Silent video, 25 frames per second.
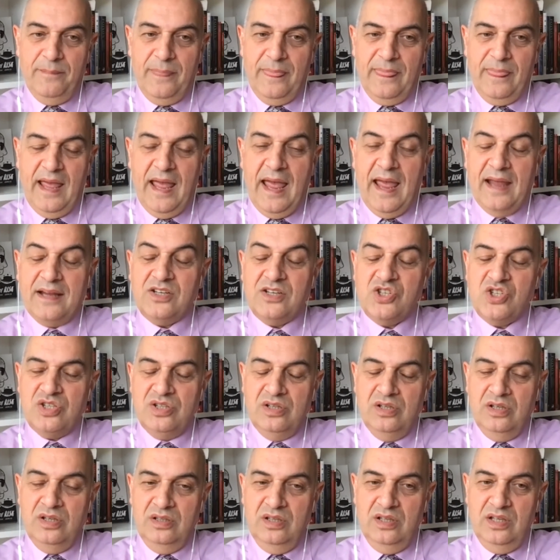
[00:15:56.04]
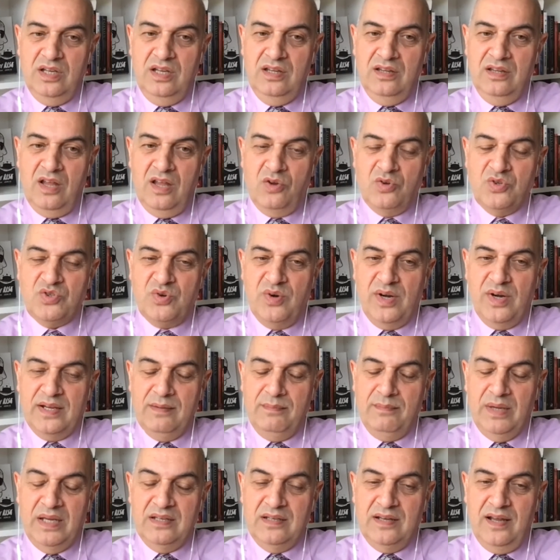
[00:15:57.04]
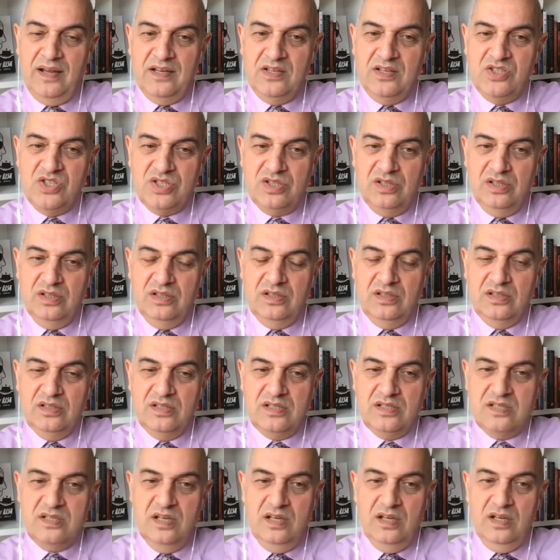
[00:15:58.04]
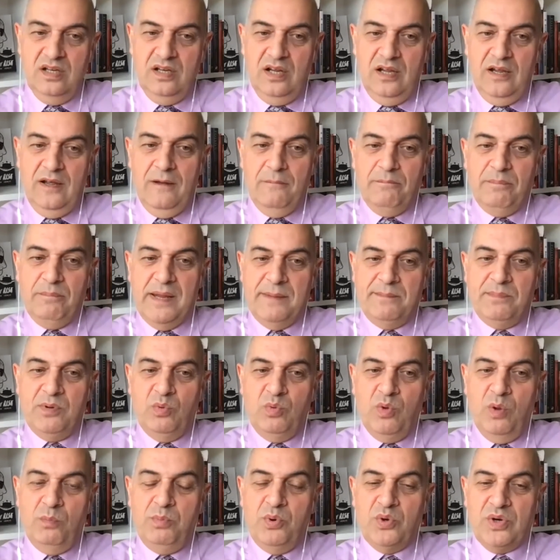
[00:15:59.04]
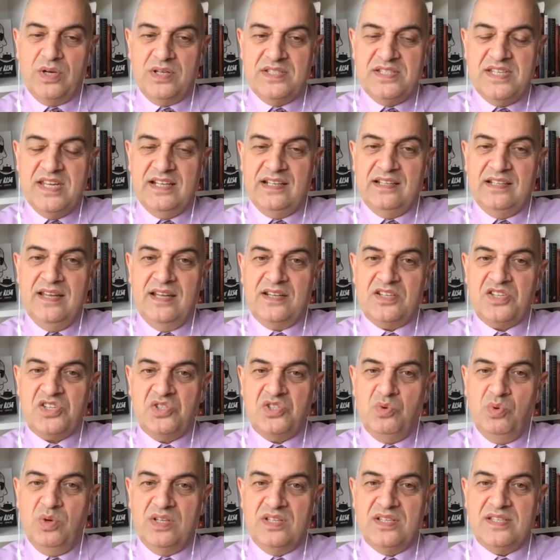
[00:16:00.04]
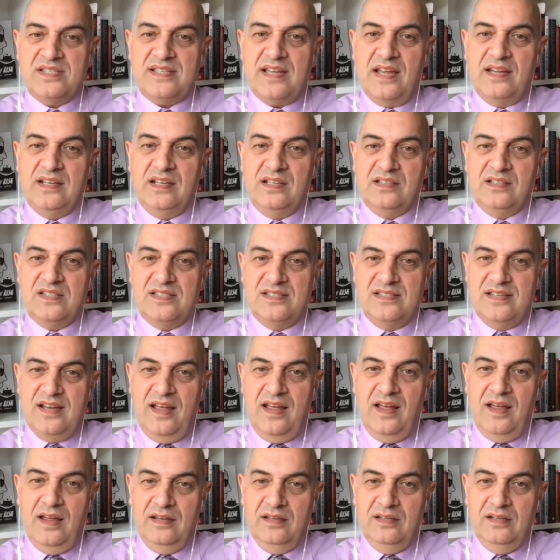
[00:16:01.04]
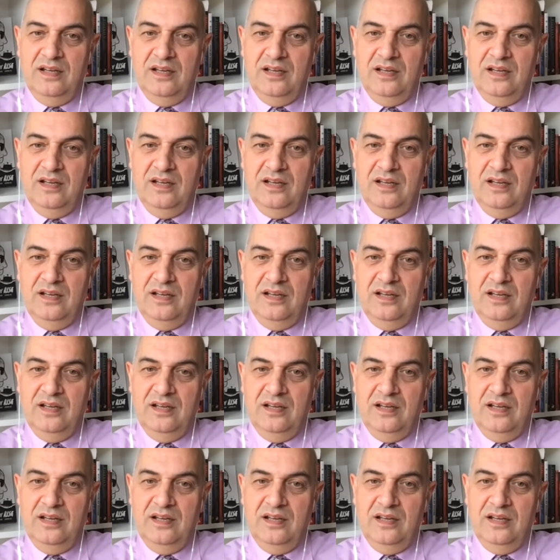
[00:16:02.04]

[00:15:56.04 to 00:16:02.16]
action in those recommendations, people will put a tick next to it and say it's done.